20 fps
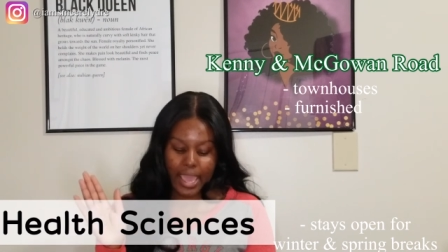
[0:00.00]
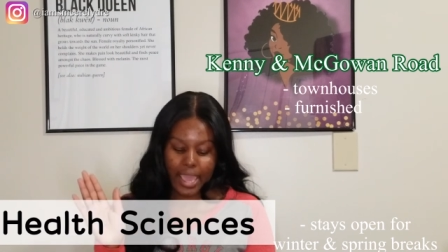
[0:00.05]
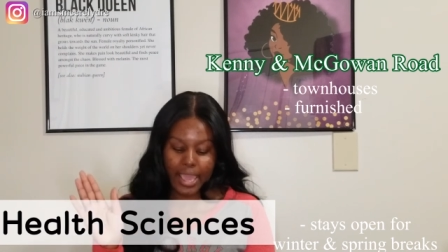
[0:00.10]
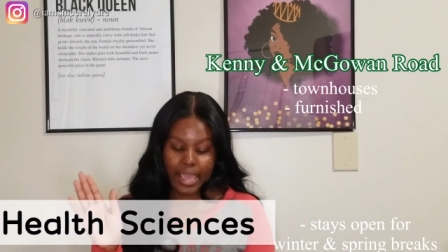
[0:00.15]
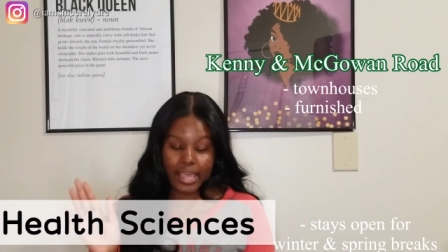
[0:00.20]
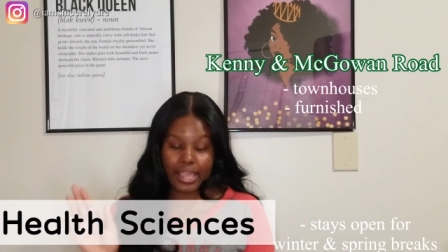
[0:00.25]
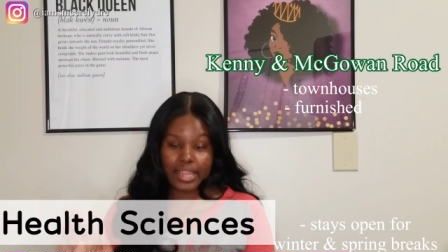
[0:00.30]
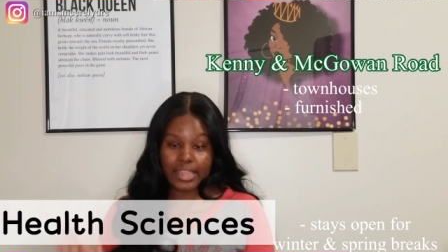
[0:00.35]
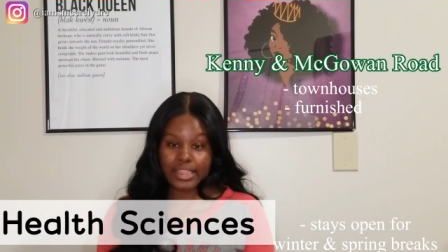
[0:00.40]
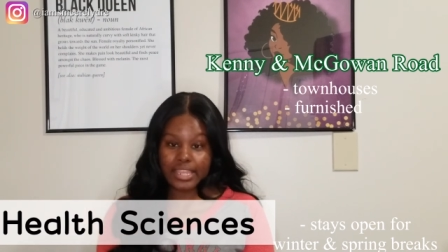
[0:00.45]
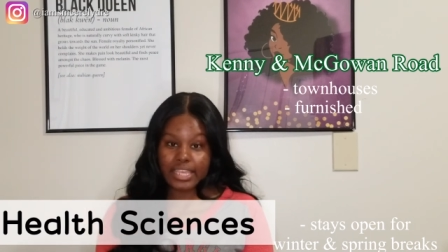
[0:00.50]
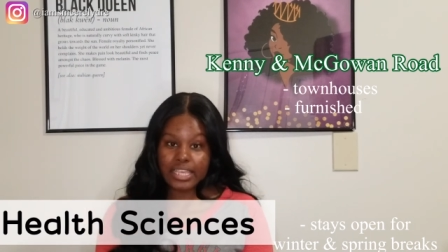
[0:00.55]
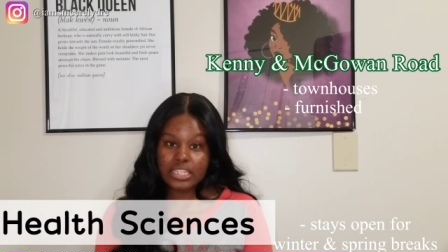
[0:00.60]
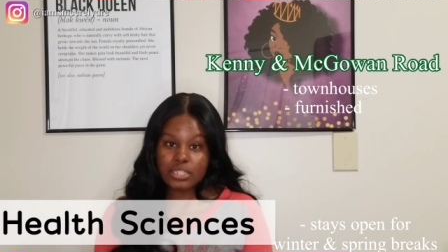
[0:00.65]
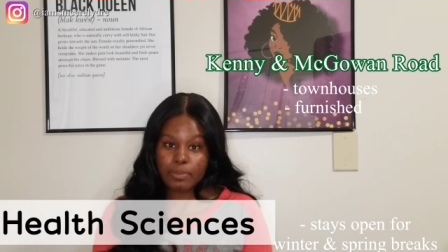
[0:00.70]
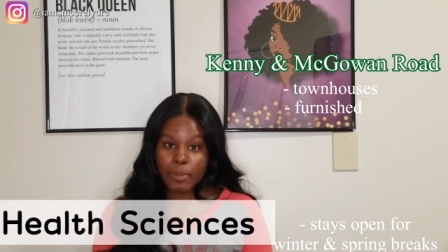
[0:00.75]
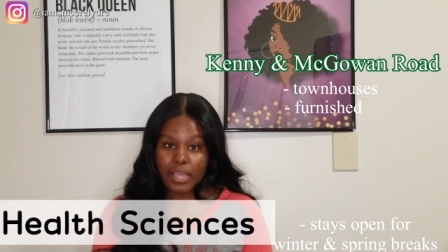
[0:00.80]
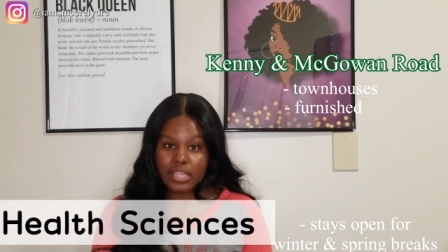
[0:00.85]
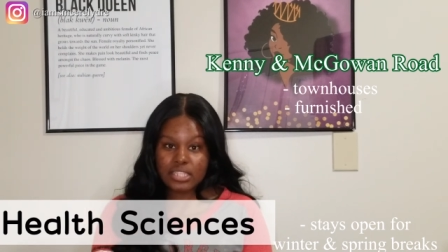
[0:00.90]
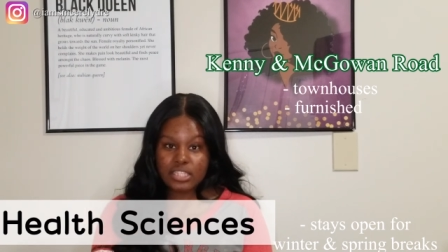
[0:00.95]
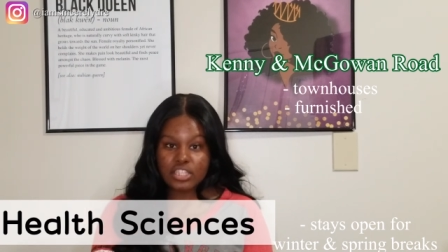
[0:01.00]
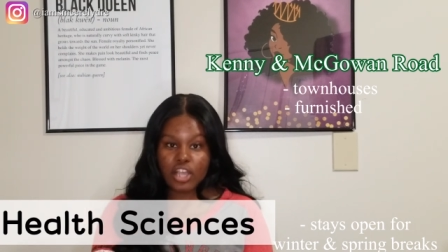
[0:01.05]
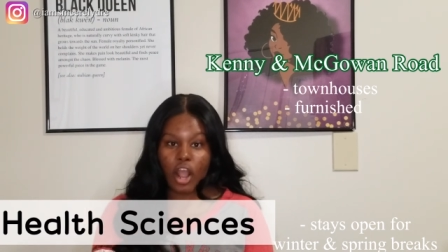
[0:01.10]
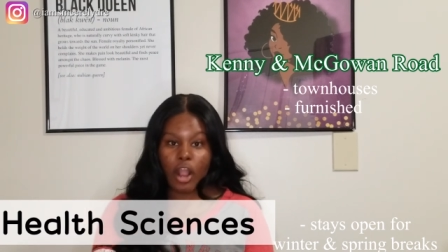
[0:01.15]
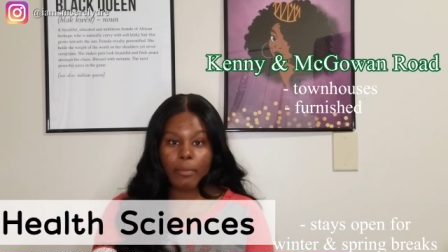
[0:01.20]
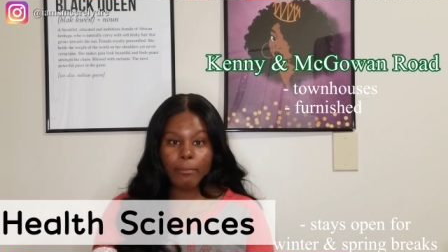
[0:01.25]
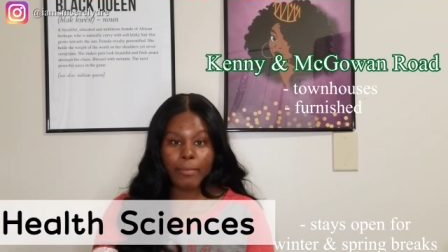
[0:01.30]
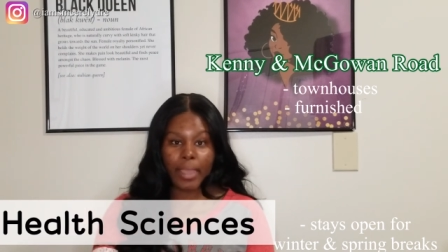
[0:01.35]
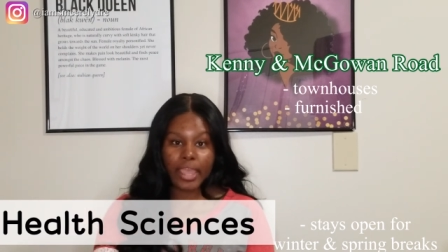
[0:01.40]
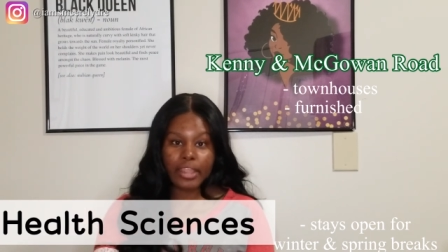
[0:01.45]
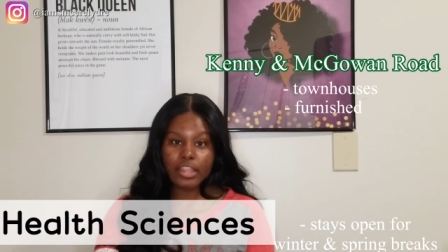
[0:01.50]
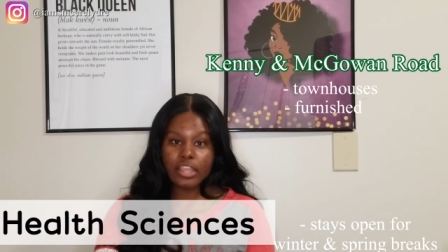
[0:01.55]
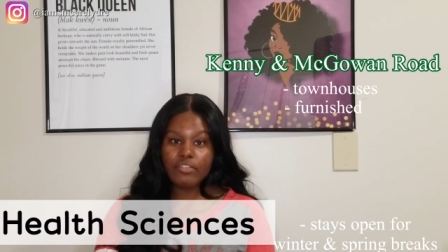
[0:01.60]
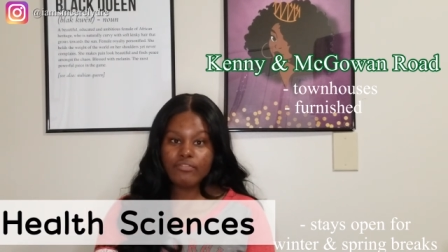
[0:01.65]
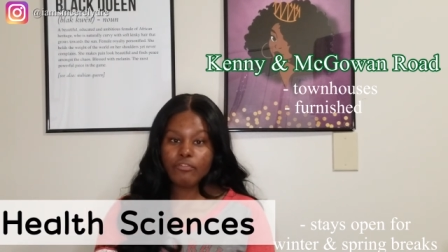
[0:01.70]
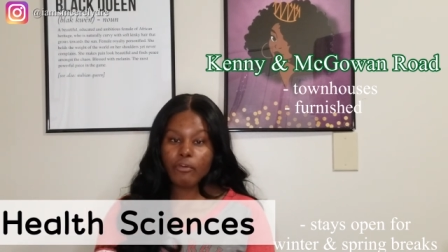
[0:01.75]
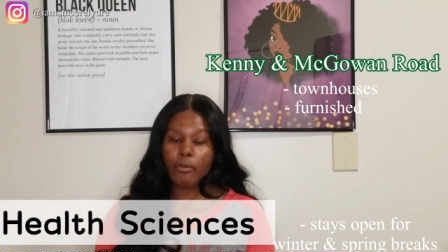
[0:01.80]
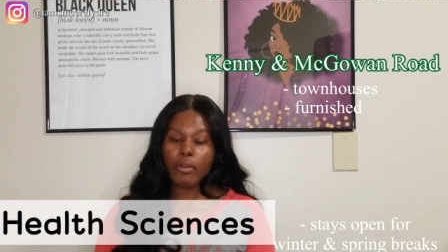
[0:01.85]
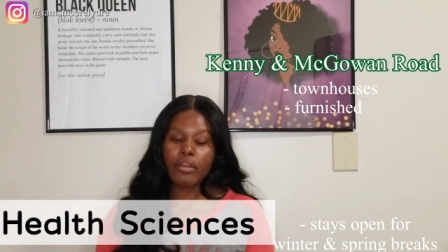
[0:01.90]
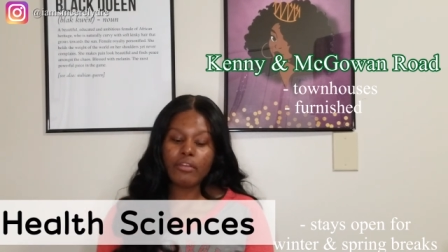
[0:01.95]
and these places are mainly
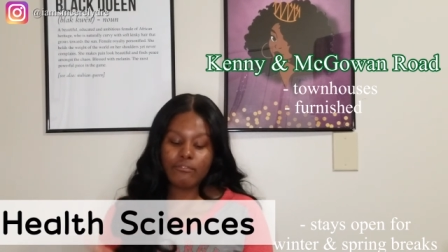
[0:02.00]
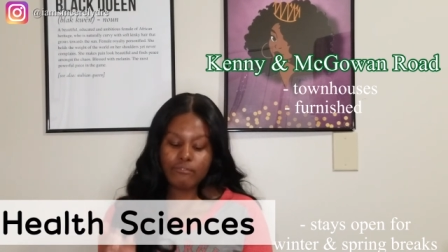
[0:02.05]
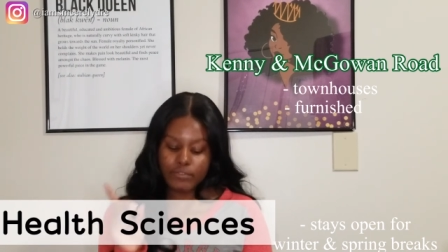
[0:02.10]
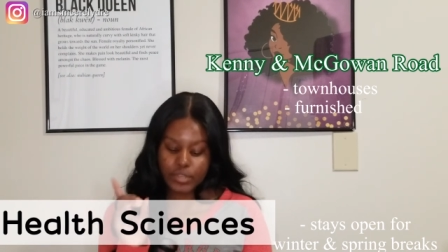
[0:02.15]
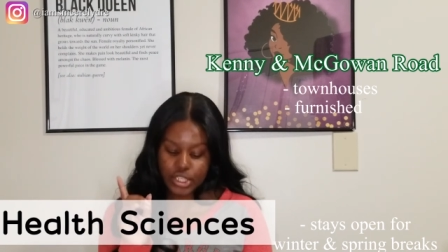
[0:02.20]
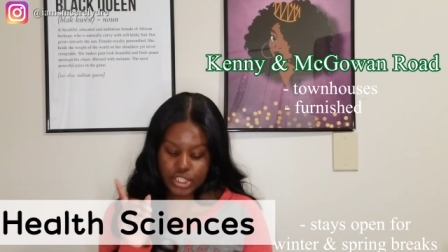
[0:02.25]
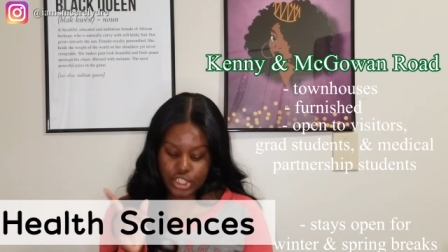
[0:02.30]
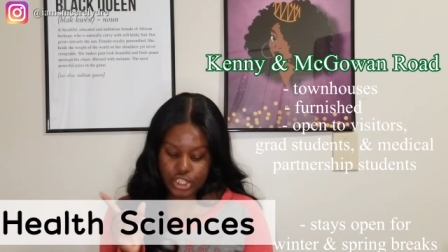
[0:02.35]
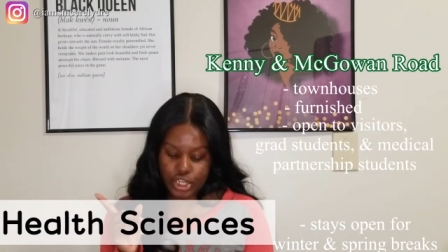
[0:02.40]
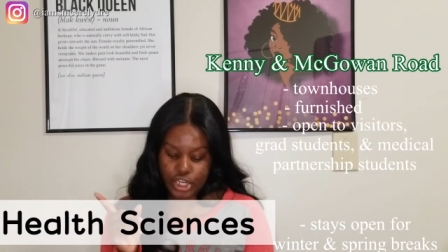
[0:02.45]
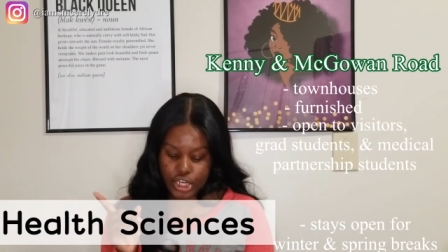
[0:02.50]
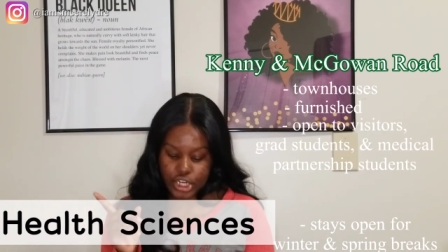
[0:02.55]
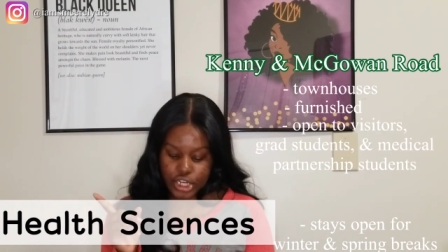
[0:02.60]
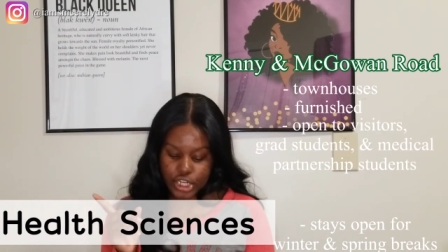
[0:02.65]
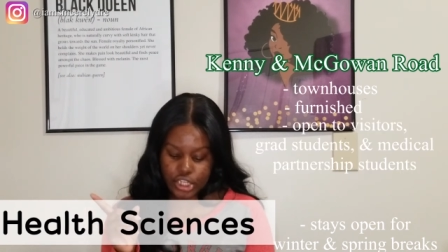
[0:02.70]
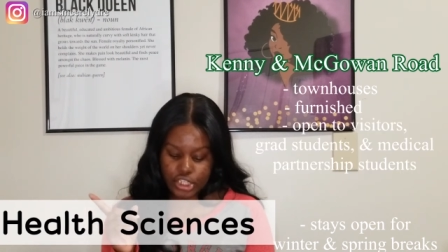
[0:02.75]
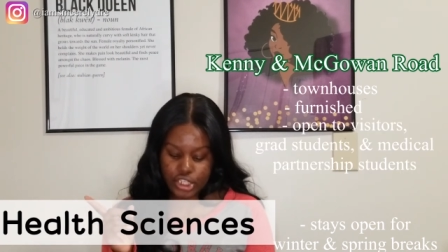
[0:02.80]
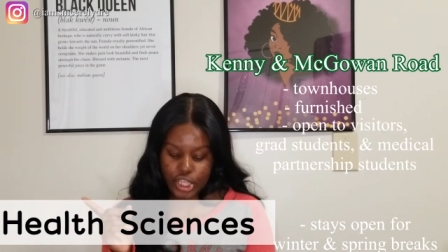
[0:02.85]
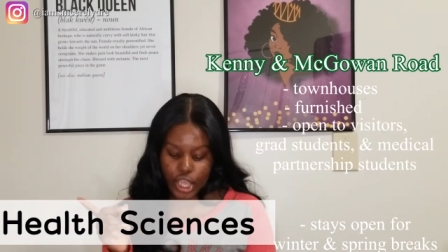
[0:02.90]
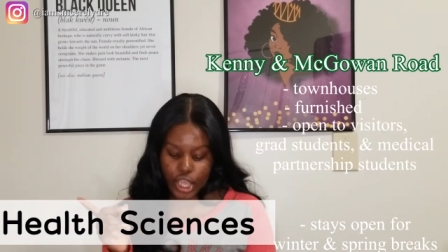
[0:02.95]
for visitors,